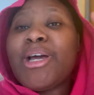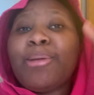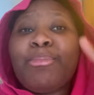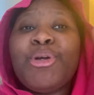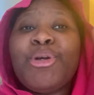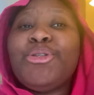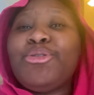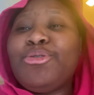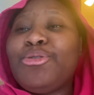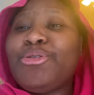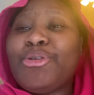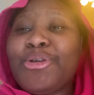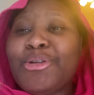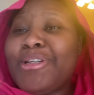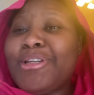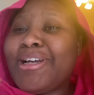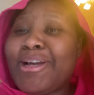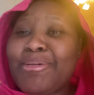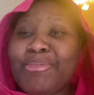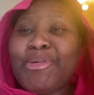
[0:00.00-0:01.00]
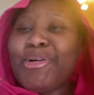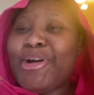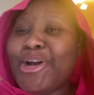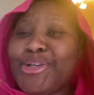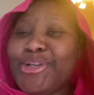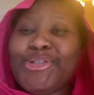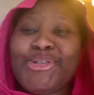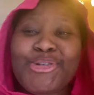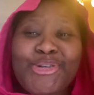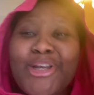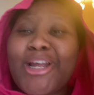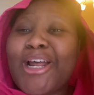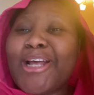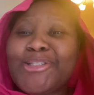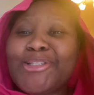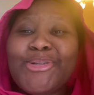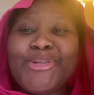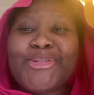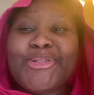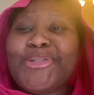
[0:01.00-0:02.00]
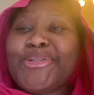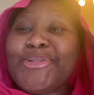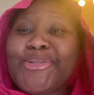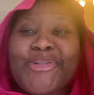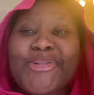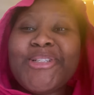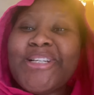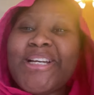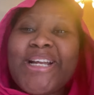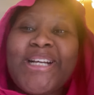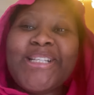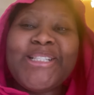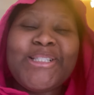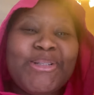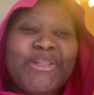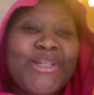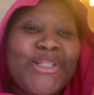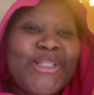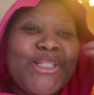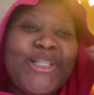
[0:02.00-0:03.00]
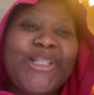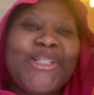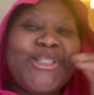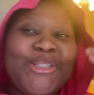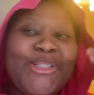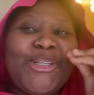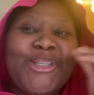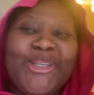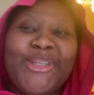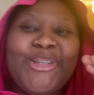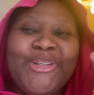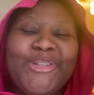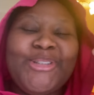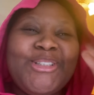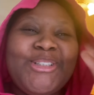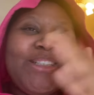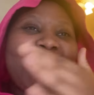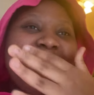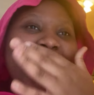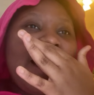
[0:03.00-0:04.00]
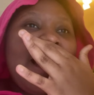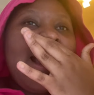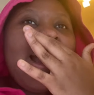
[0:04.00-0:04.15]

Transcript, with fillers: I'm going to turn the camera and show you guys all this goodness because it looks so cute.